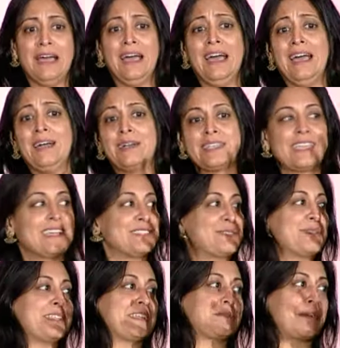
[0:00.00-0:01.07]
I can't do
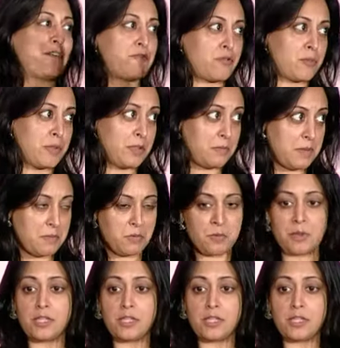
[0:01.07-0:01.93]
anything about 4 million people.